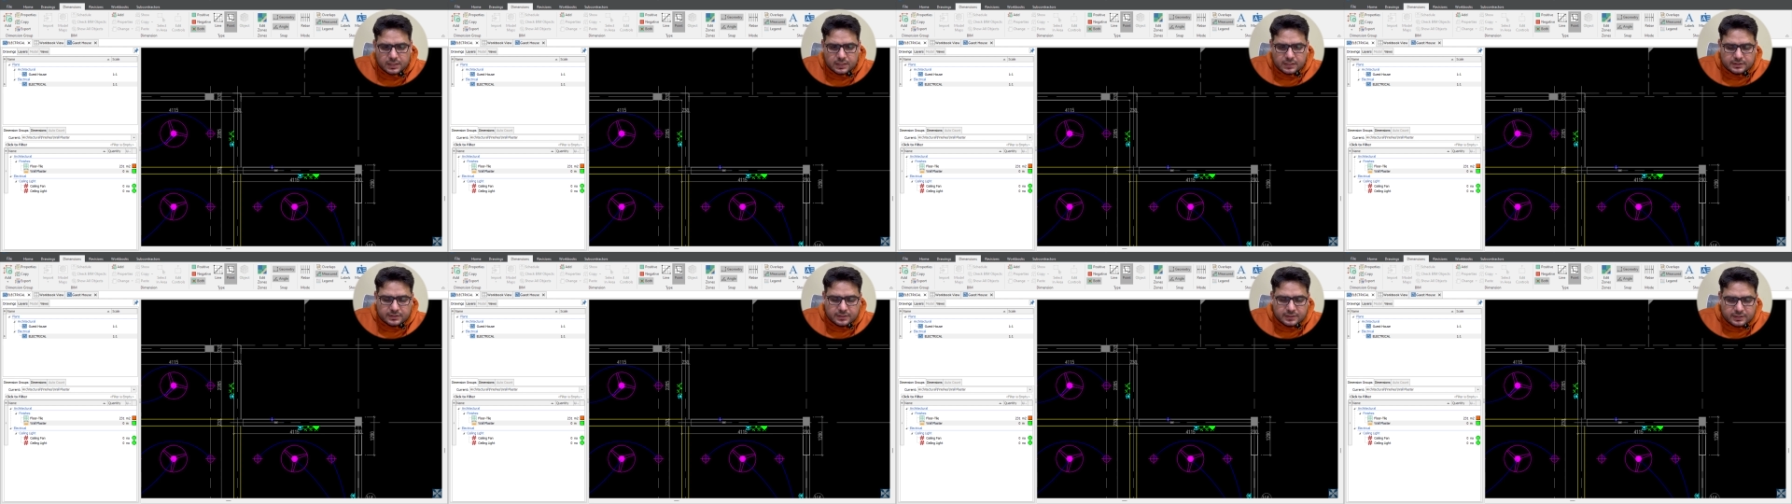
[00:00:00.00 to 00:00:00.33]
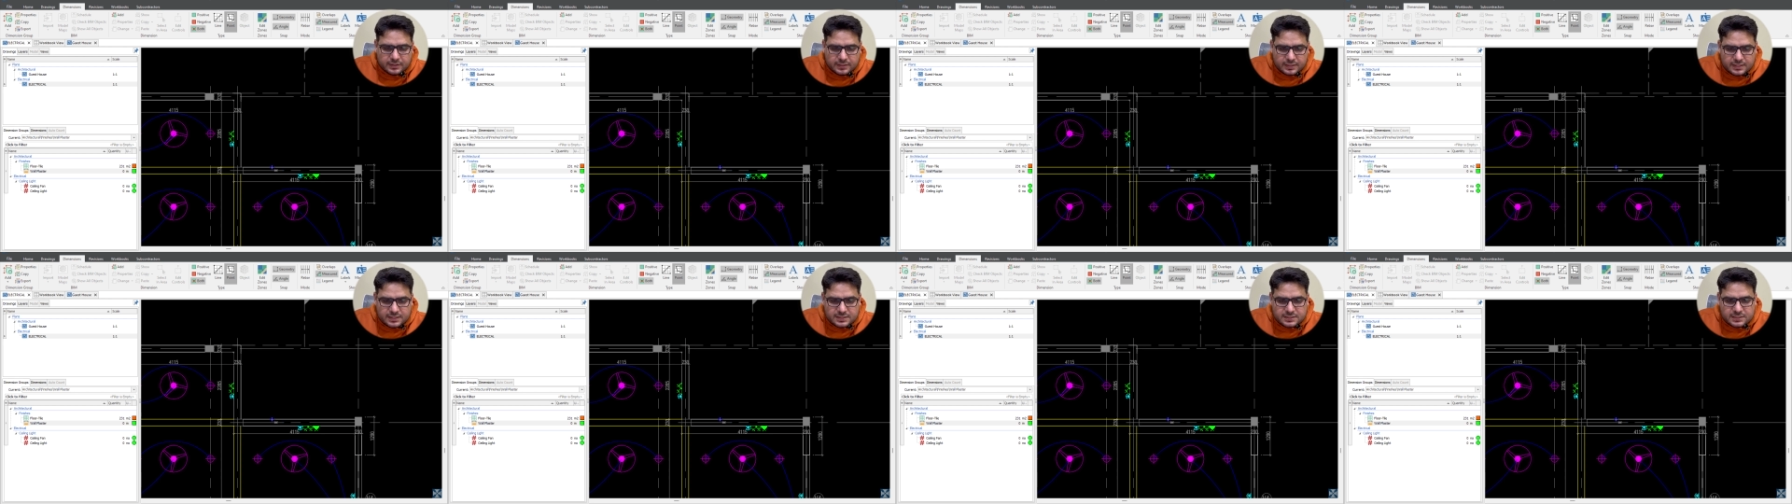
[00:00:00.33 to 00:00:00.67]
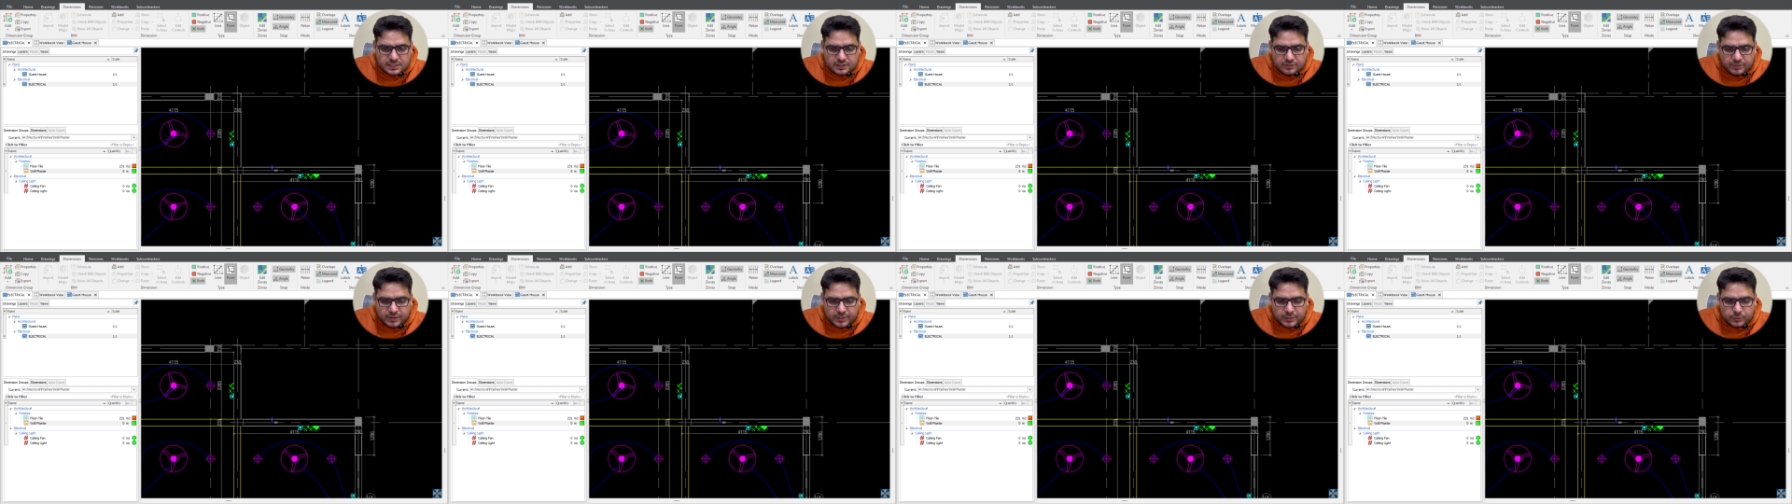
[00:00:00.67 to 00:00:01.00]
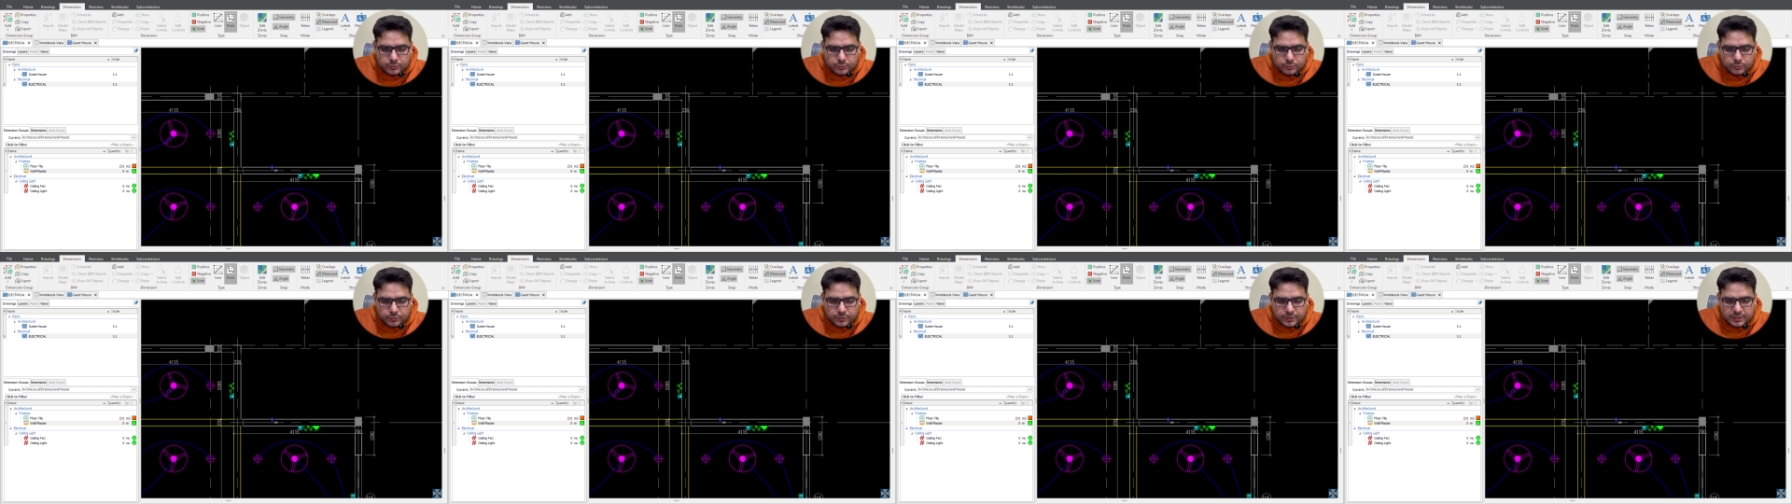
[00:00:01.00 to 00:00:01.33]
The easier way to
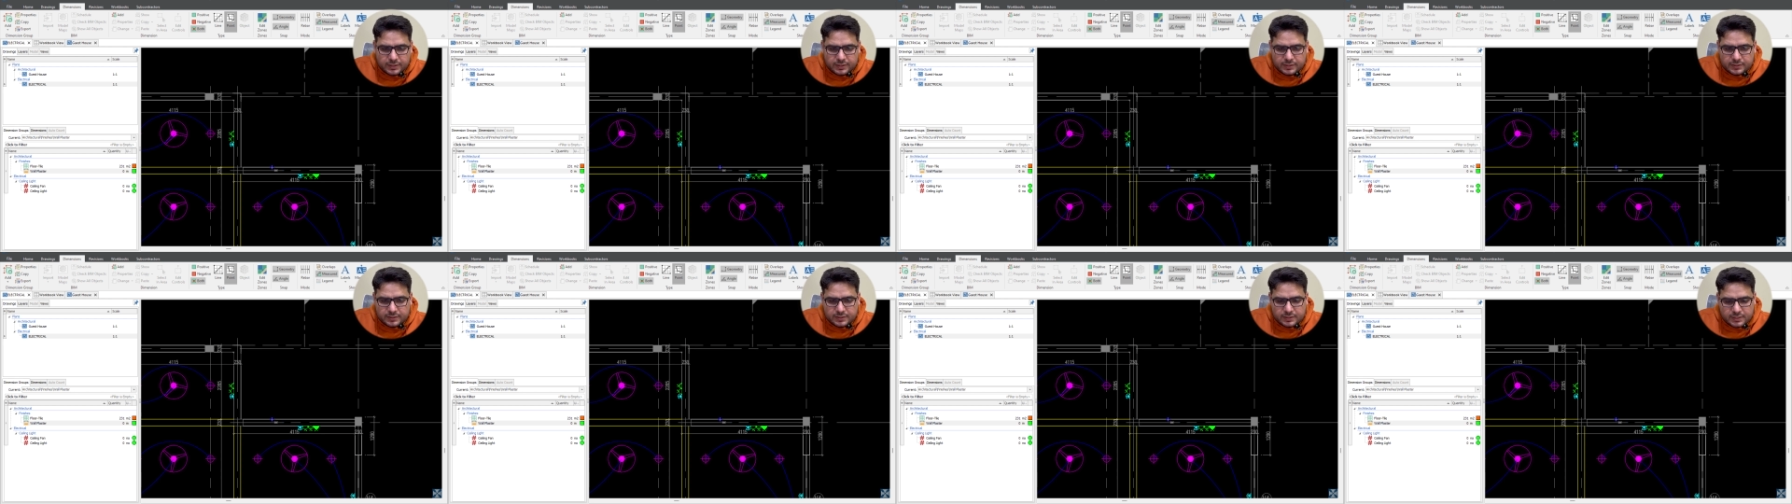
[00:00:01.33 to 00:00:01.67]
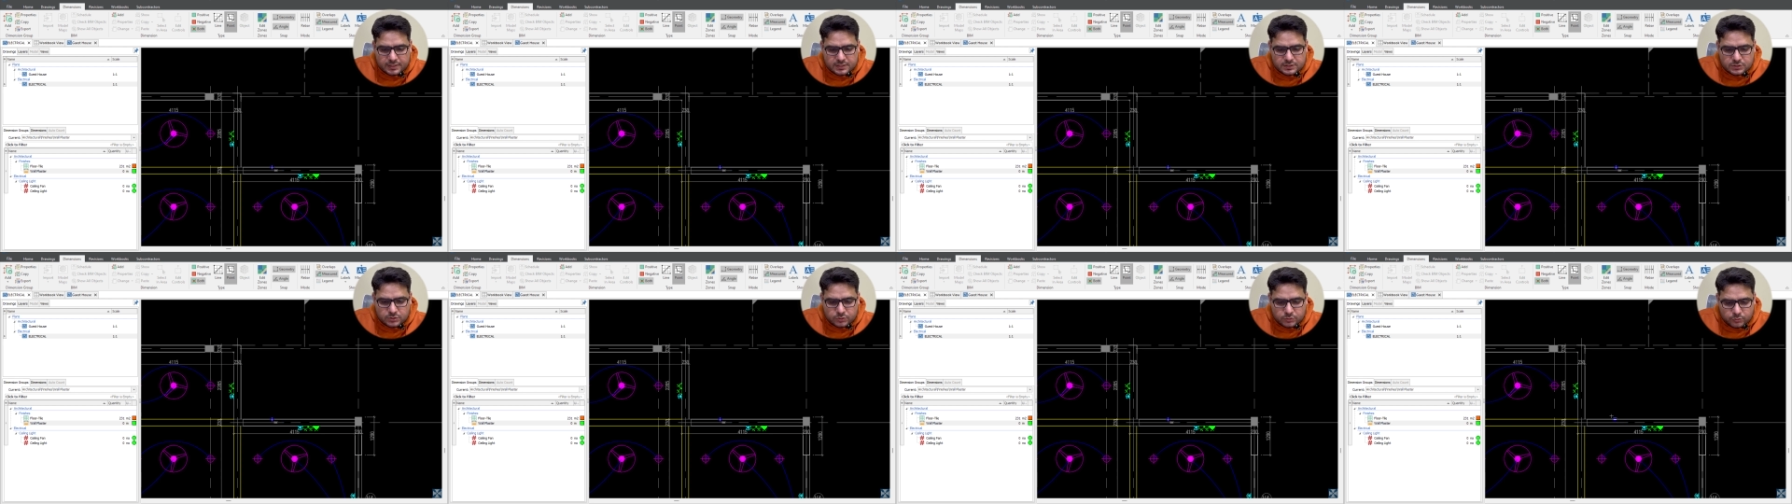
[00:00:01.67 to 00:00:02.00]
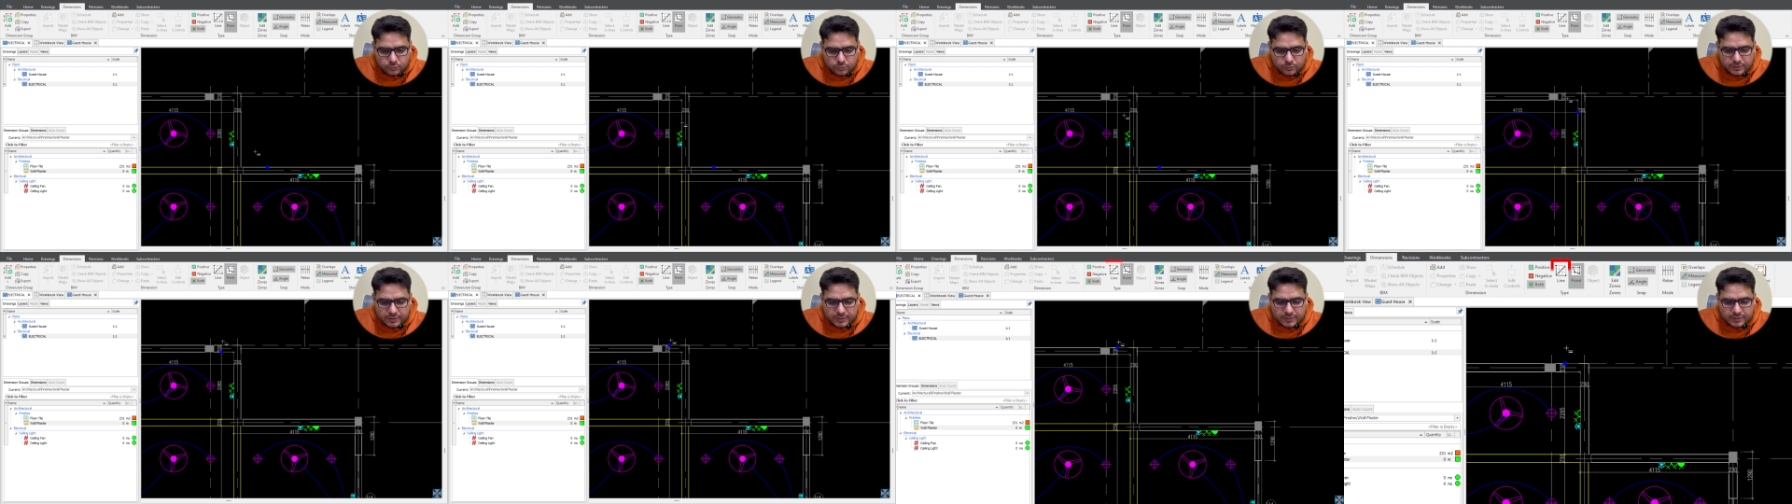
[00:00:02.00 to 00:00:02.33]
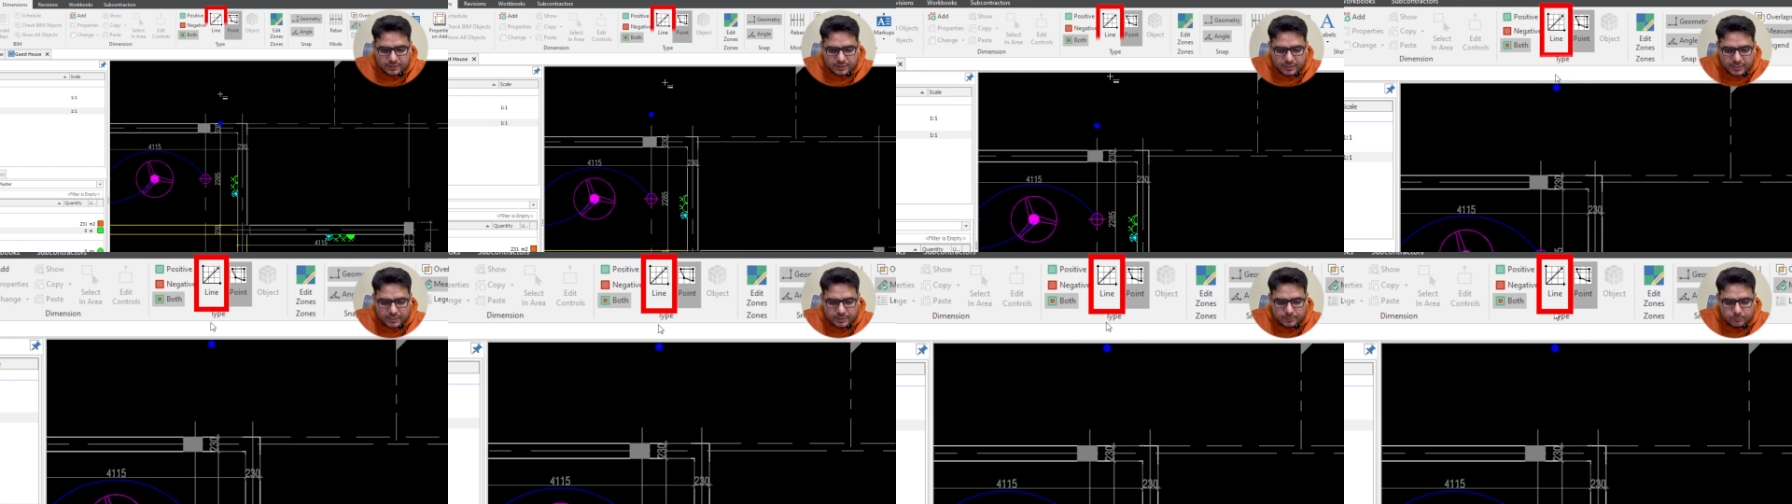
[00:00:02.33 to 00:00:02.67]
do it is to do it in
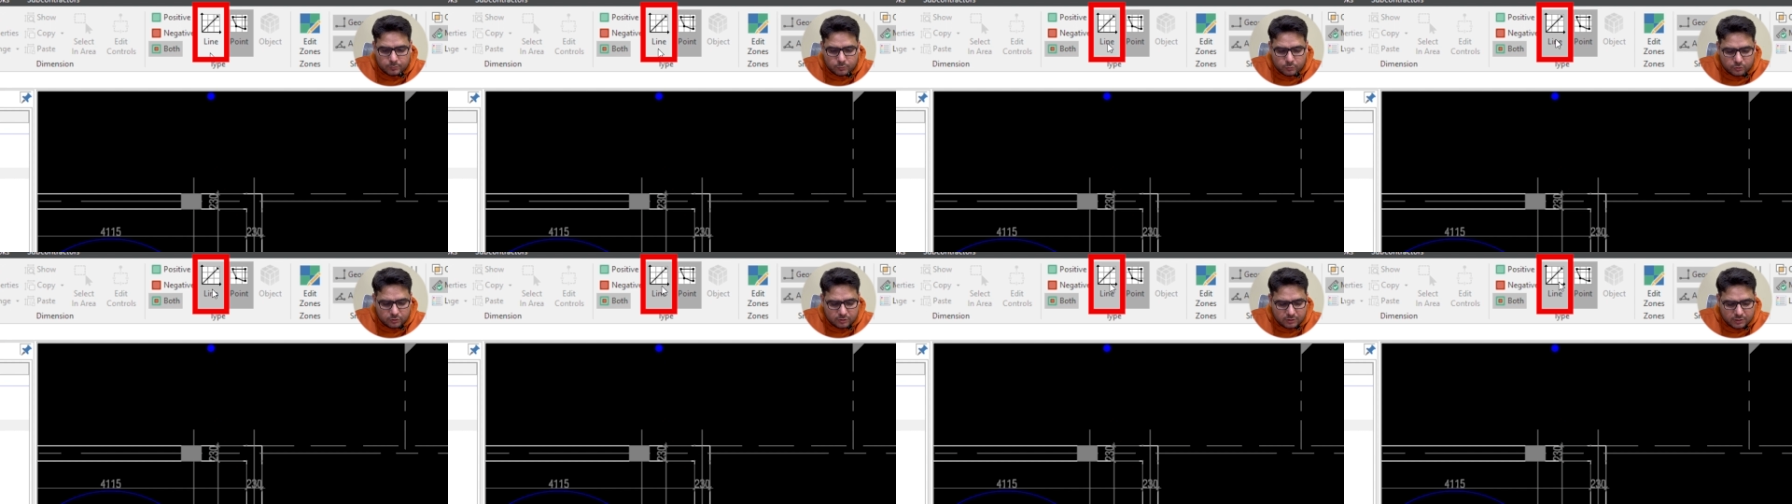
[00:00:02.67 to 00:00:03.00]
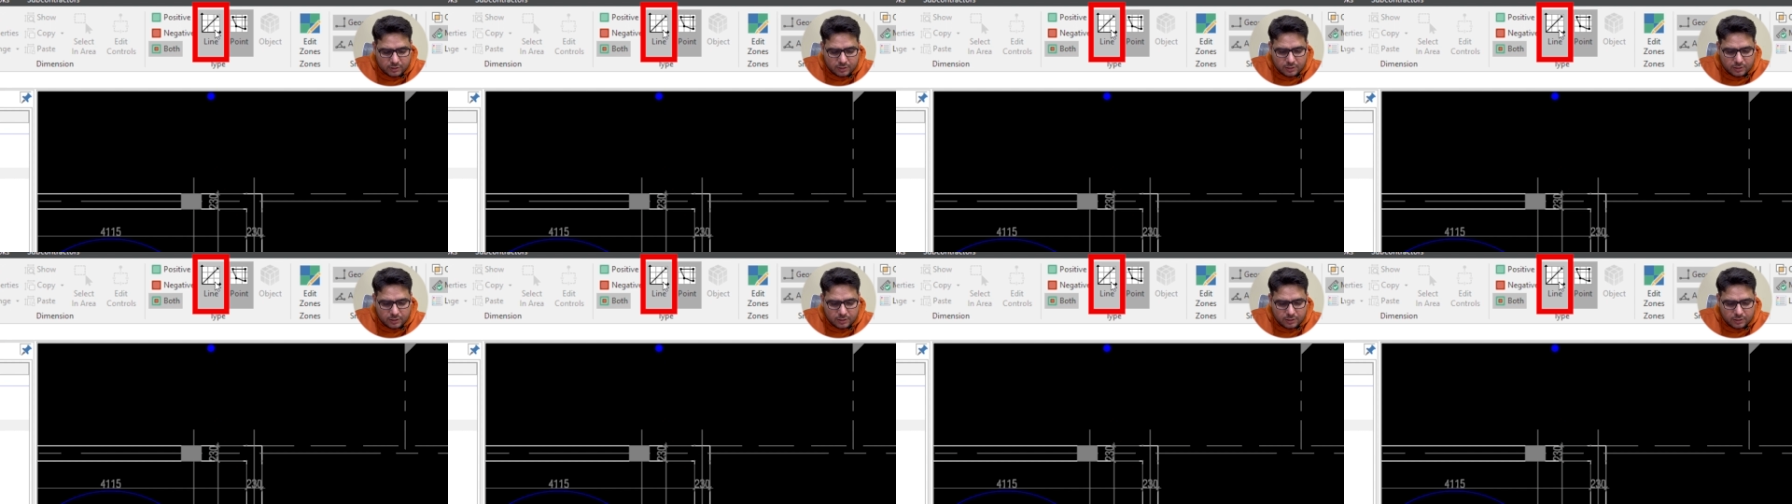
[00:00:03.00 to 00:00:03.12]
line mode.